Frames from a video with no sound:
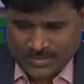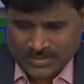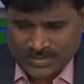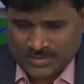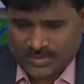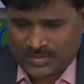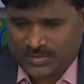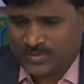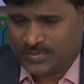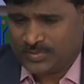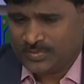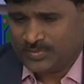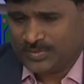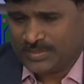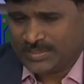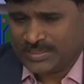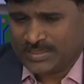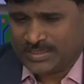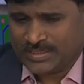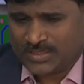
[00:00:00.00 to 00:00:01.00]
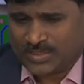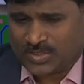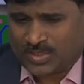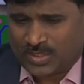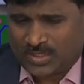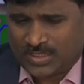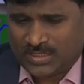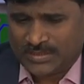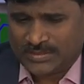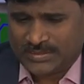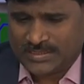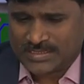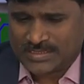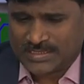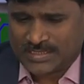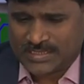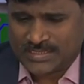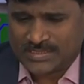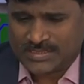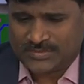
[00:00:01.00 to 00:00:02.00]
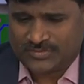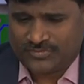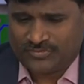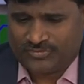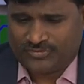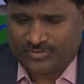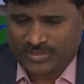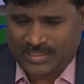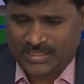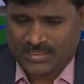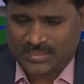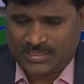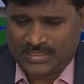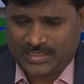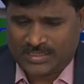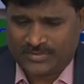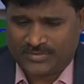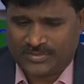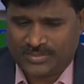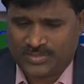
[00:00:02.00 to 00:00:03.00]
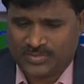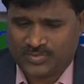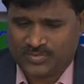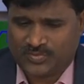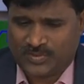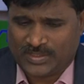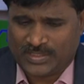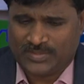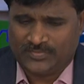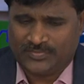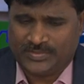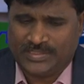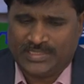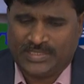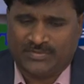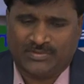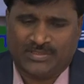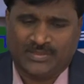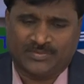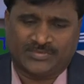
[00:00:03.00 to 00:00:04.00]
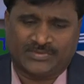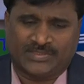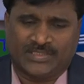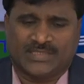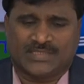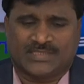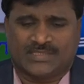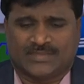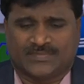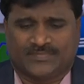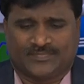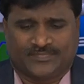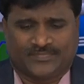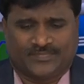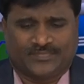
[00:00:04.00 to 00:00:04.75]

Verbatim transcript: So, we can call this as well and into well we develop things.